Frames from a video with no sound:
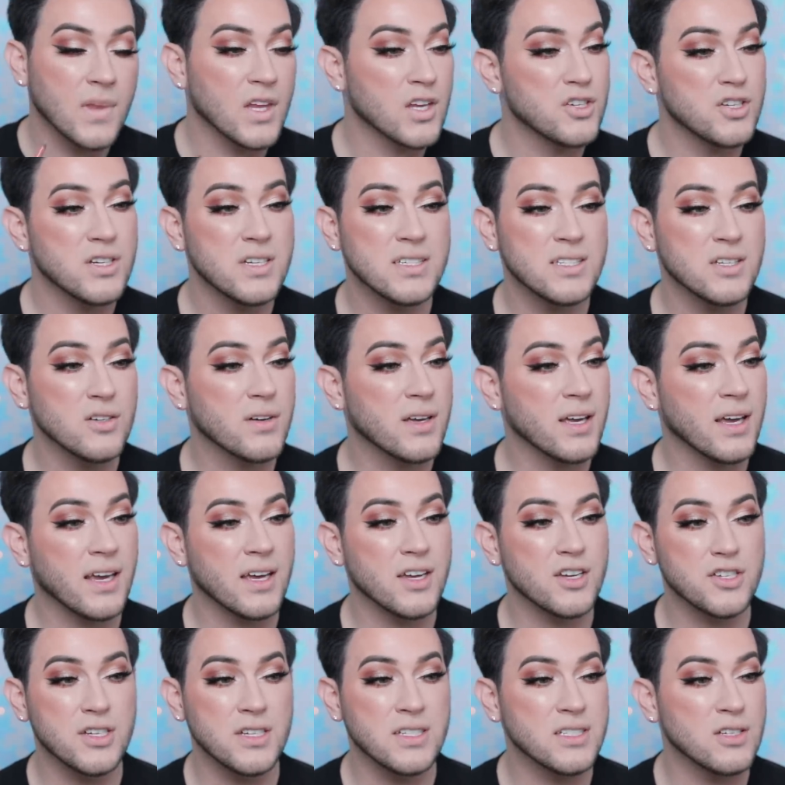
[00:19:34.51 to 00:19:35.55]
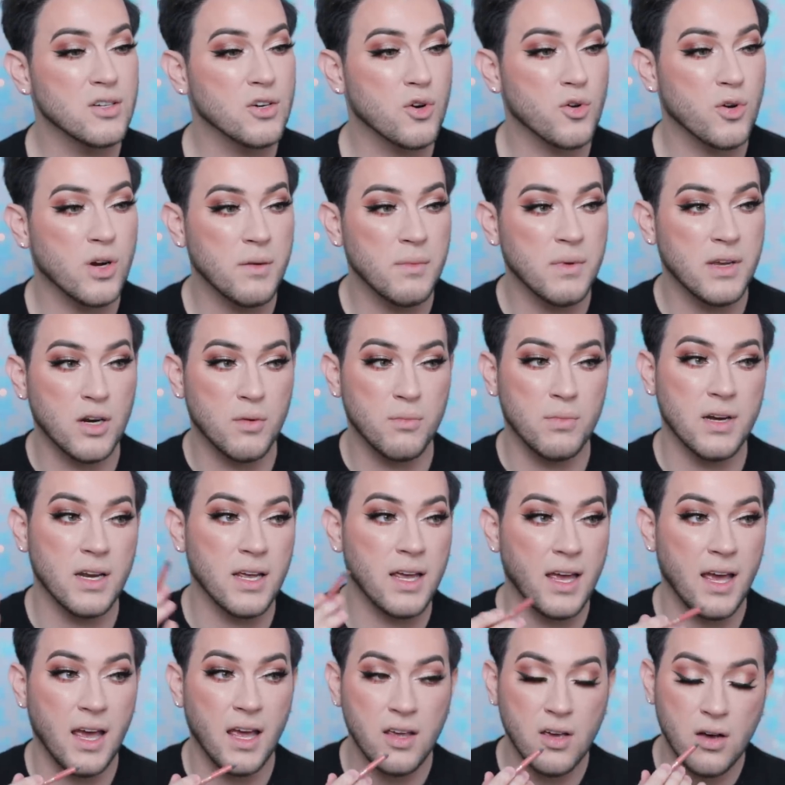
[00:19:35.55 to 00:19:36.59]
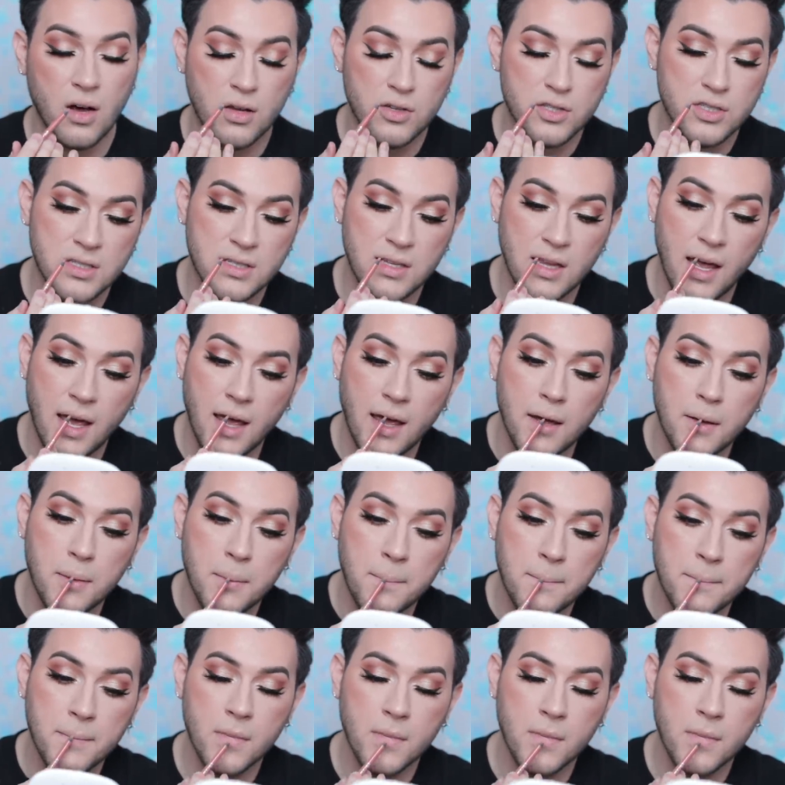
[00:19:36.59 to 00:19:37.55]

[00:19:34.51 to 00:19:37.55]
She's still kicking. She's still creamy. Urban Decay, y'all slay.